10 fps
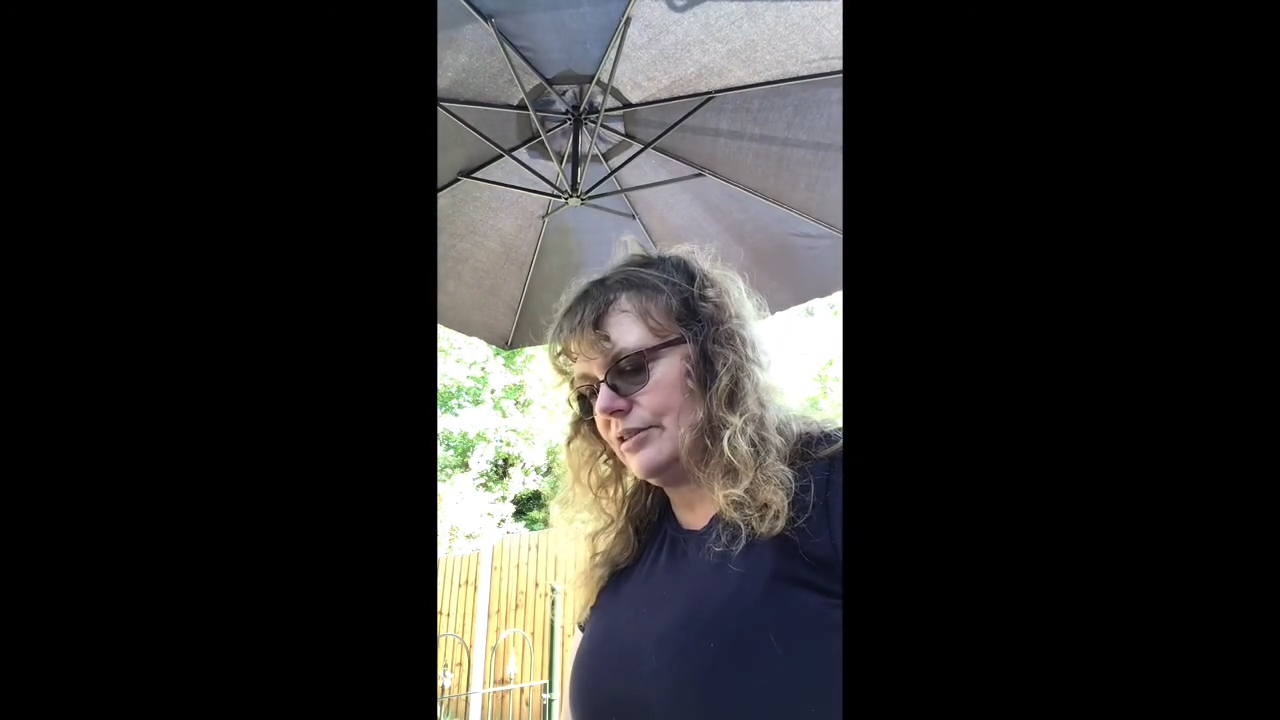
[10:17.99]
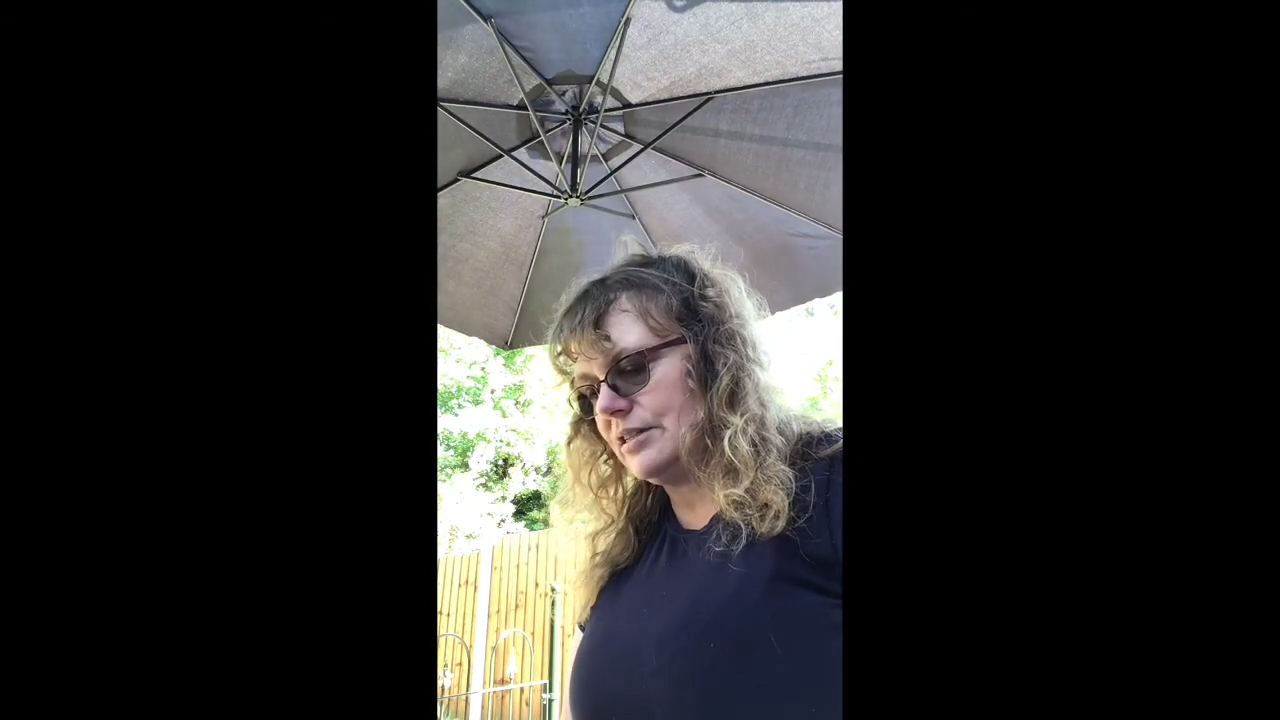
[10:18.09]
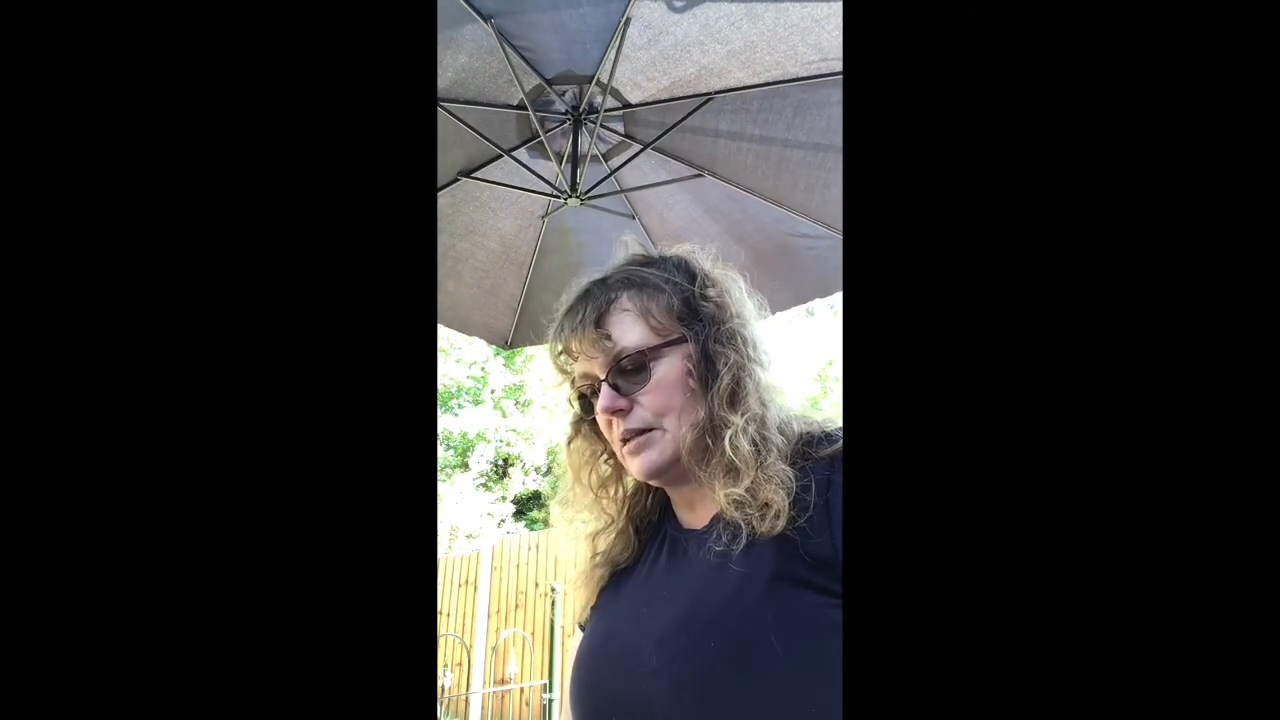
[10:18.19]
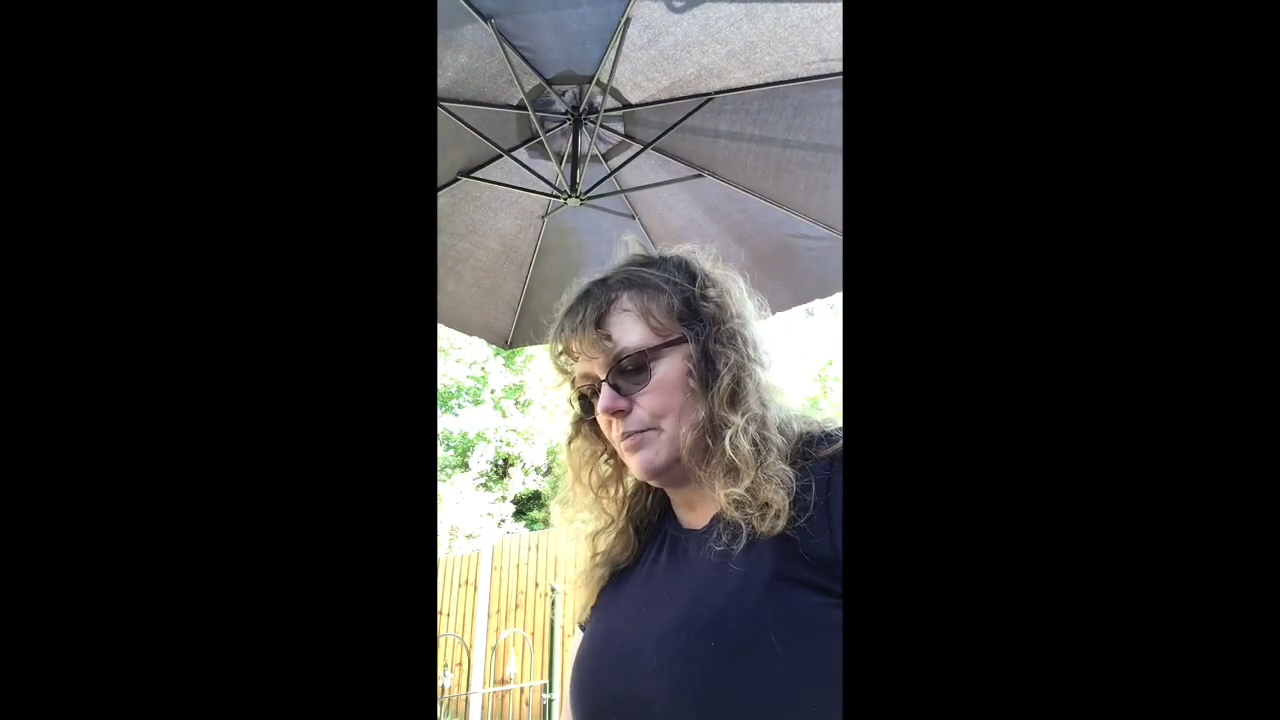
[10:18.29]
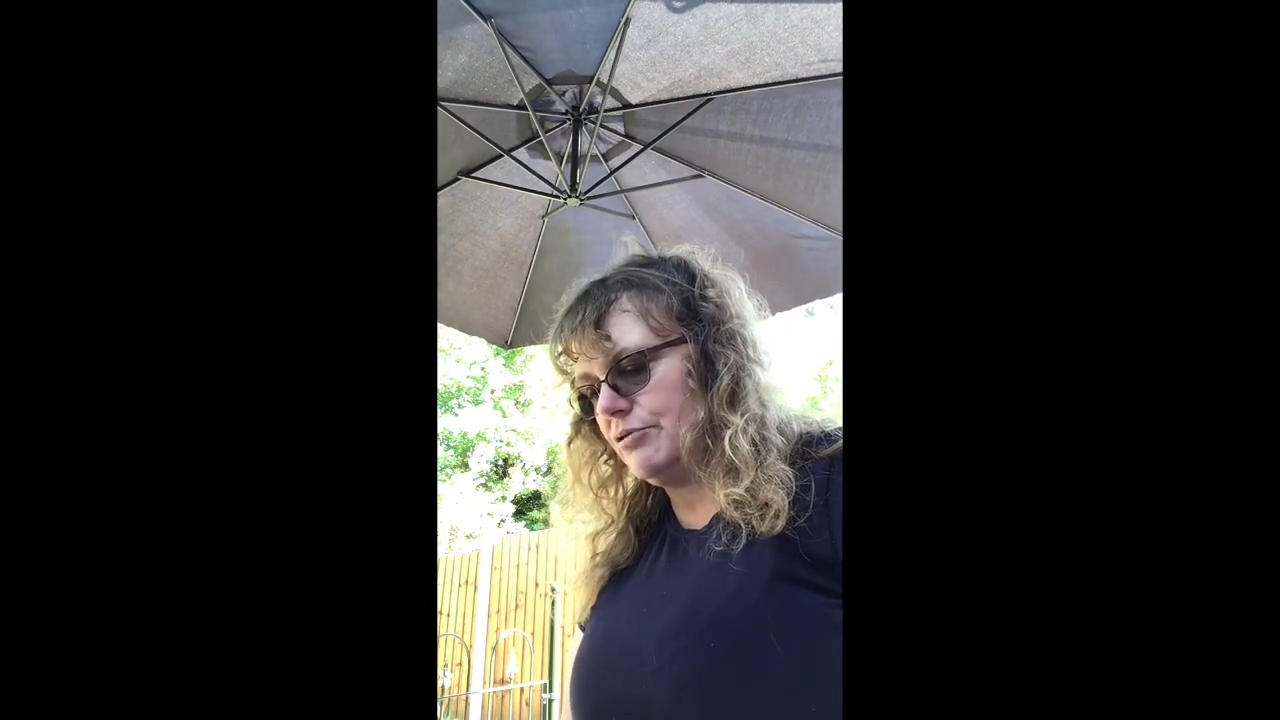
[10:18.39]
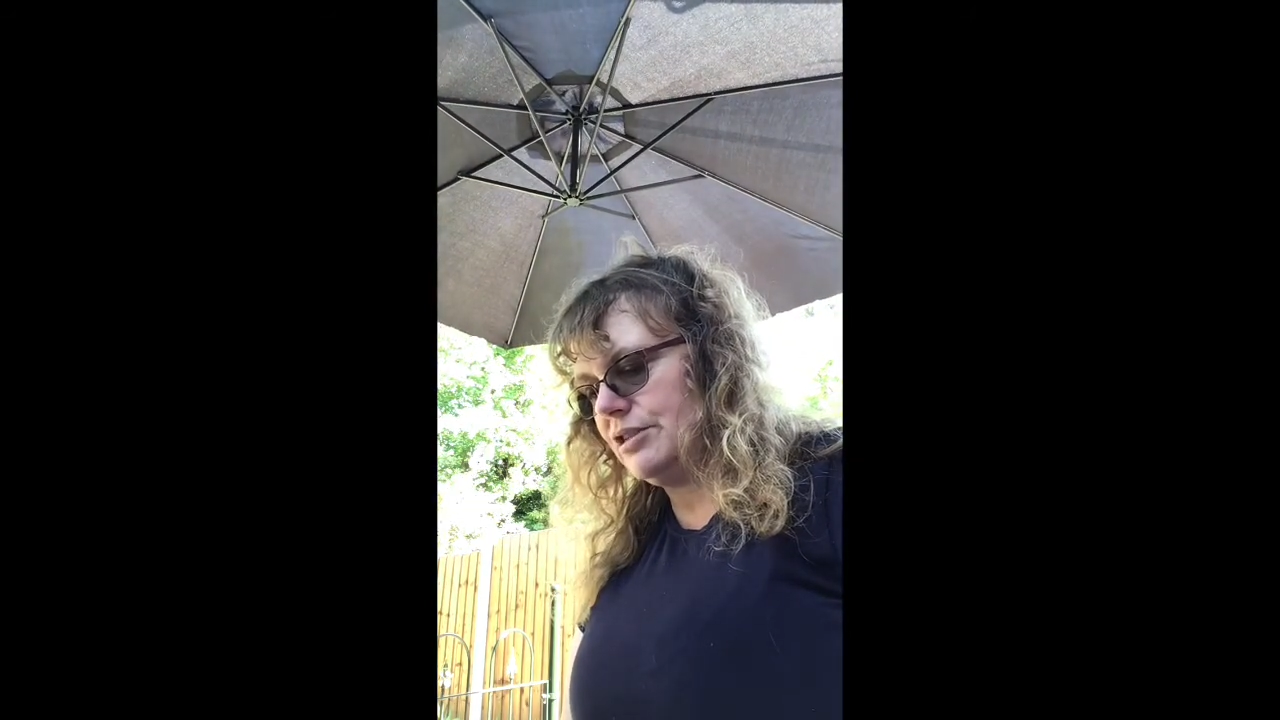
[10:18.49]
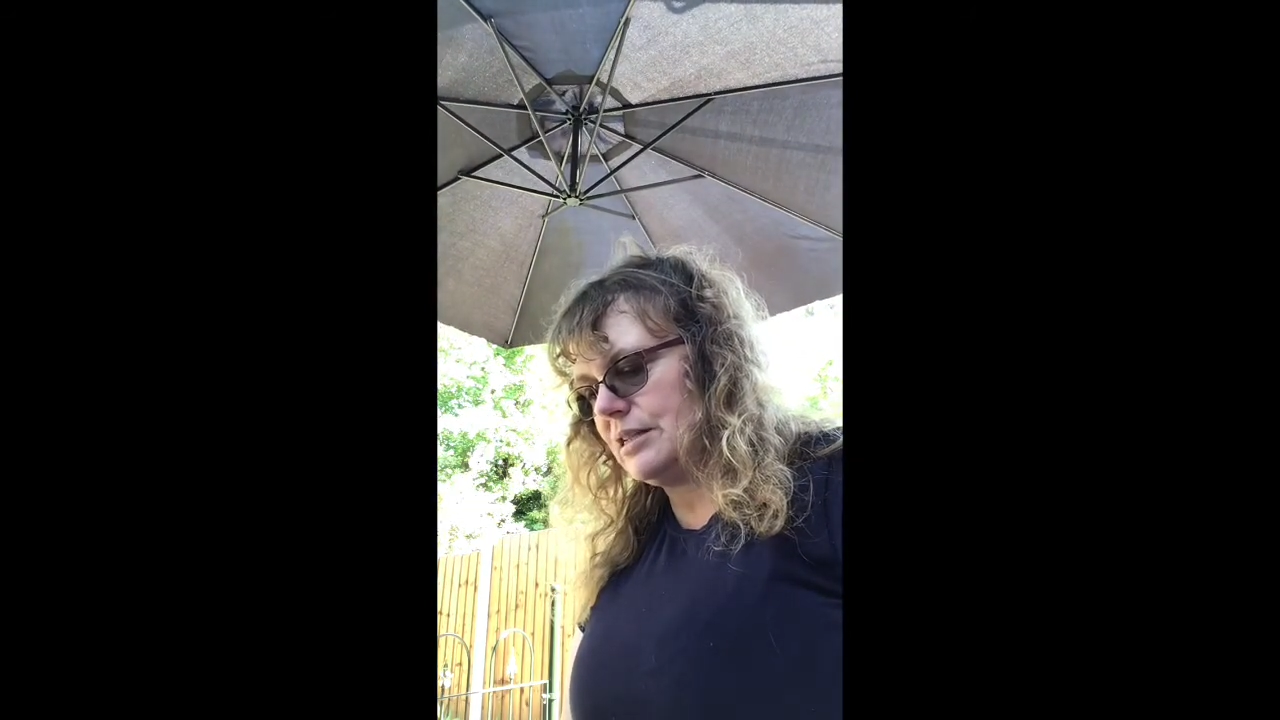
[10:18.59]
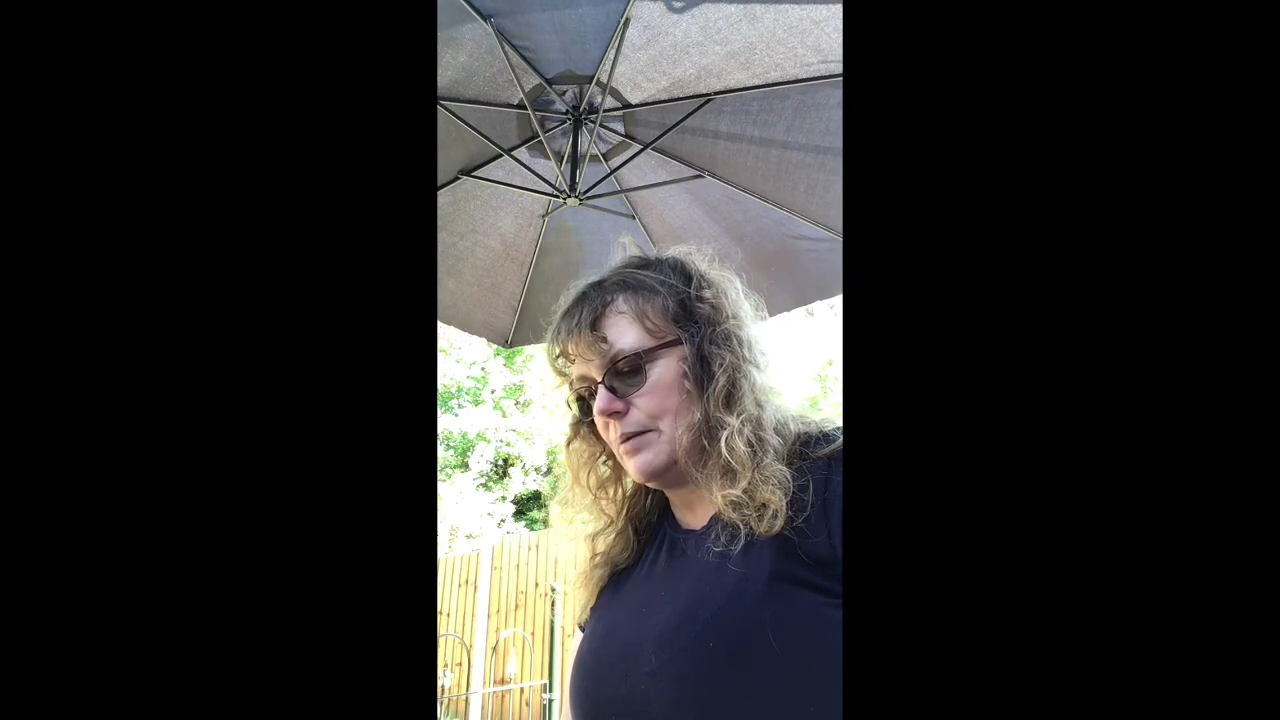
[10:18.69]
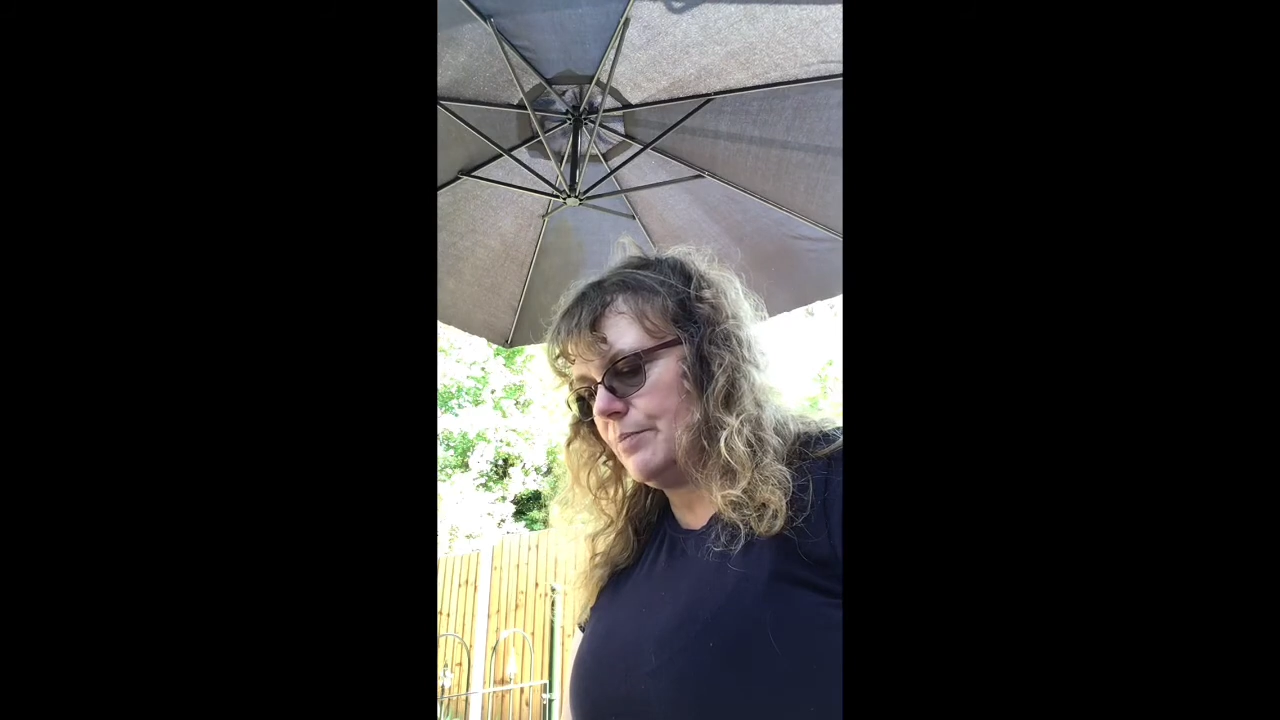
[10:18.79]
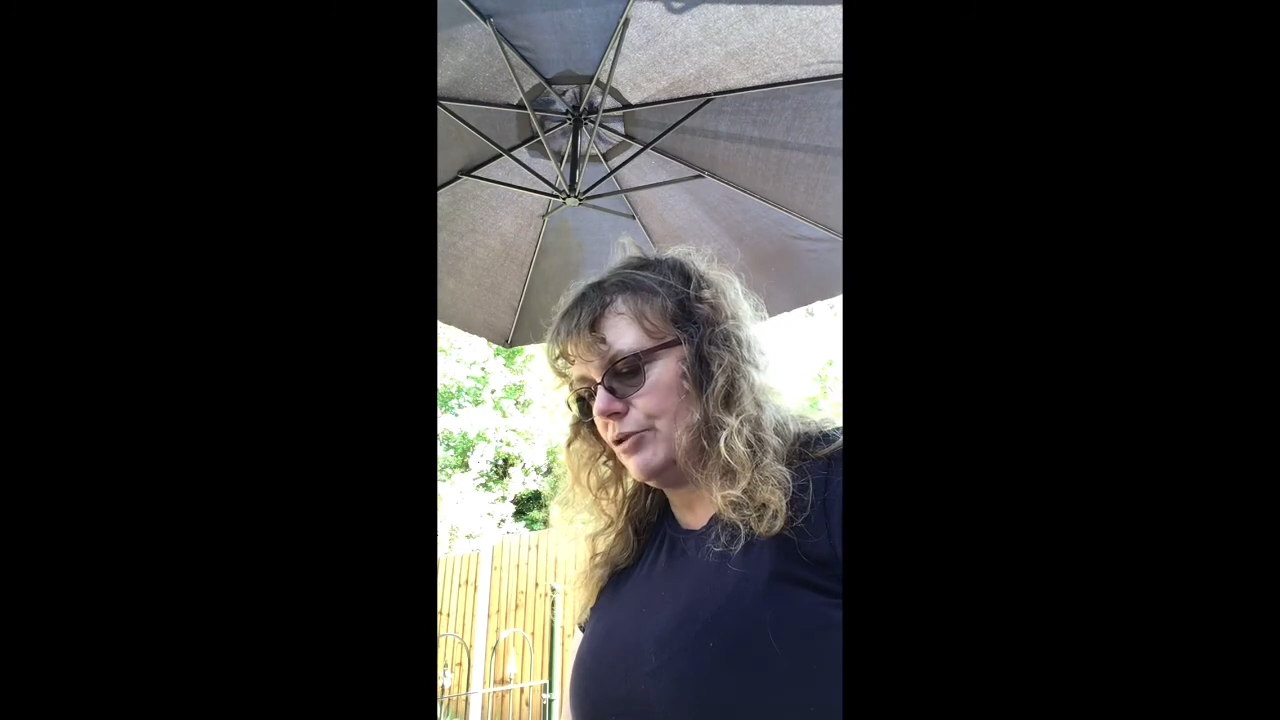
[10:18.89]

the slippery slip